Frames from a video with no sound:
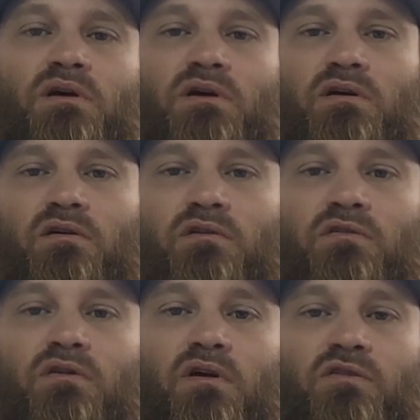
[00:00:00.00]

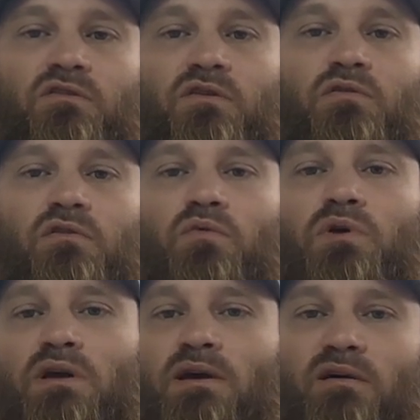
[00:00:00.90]
is as soon as
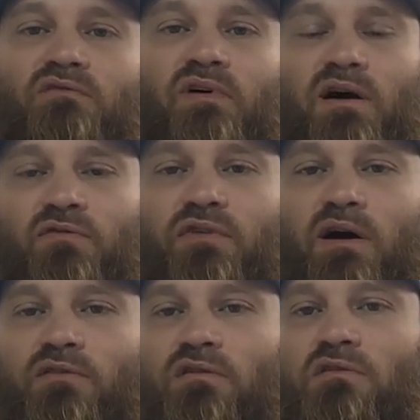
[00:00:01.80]
we hit
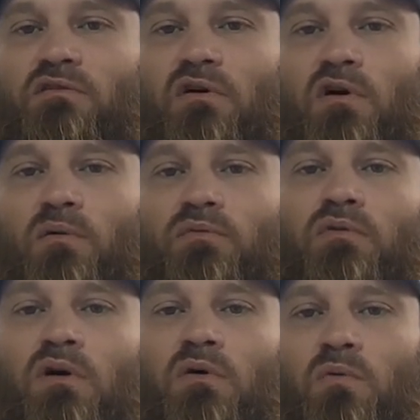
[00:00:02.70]
5,000
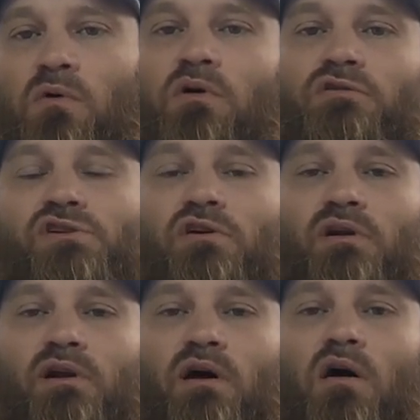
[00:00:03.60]
subs, we're going to shut
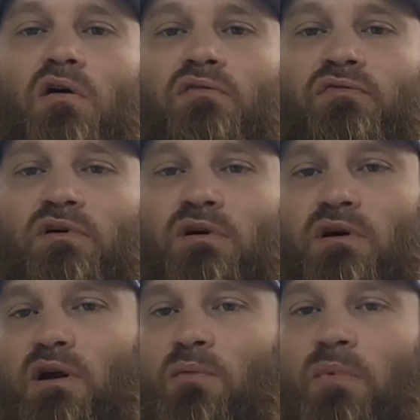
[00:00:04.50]
it off
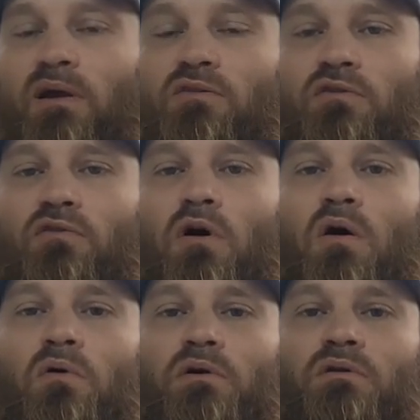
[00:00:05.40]
and make the
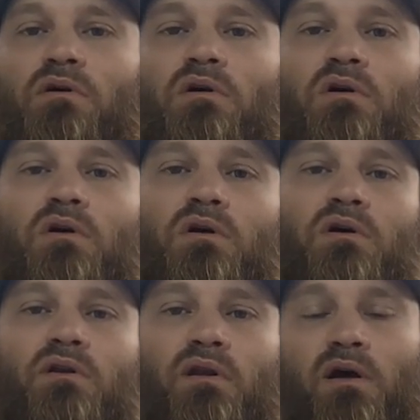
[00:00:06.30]
drawing.
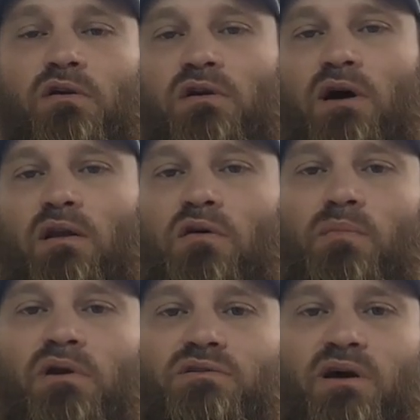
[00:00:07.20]
Now, you got a little
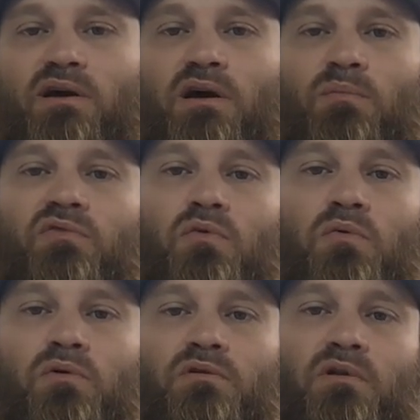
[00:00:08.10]
bit of time if you
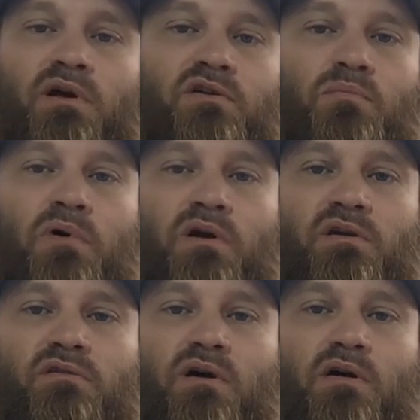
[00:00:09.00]
want to let your
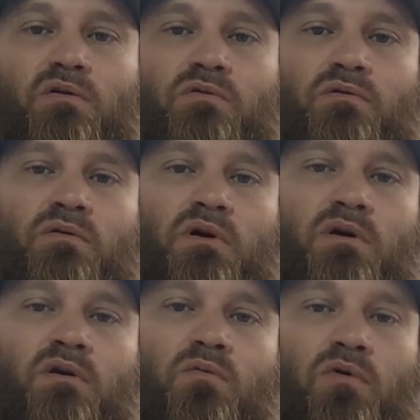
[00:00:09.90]
buddies know.
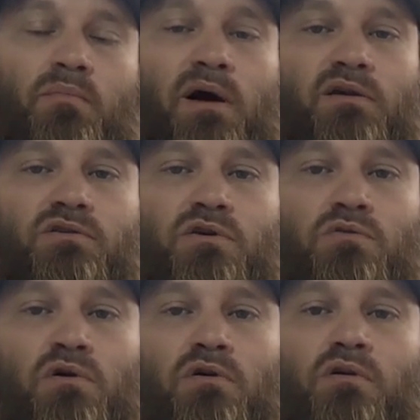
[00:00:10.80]
We're about
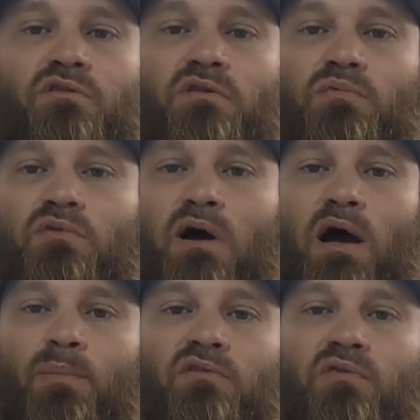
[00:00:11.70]
200
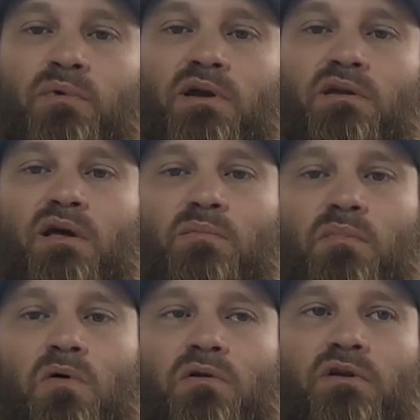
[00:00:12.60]
subscribers from hitting that
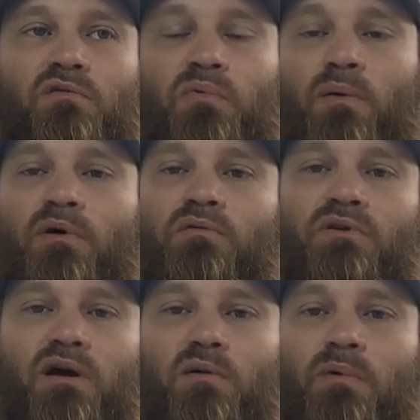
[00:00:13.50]
mark. That's probably going to
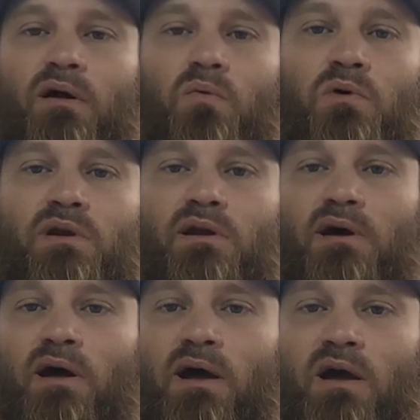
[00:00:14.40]
take about a week and
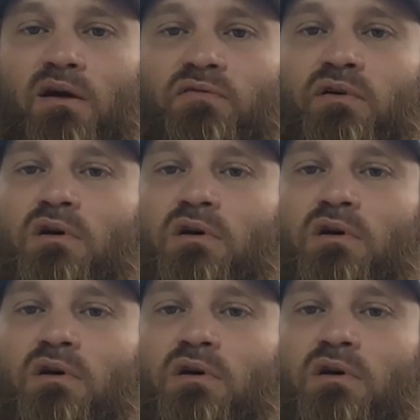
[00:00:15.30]
a half